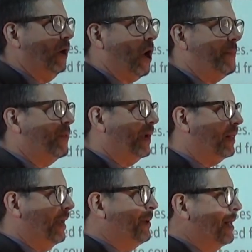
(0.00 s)
copyright
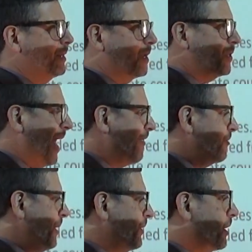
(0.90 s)
claim doesn't have
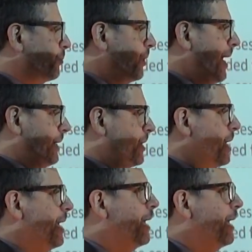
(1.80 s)
to be in the complaint.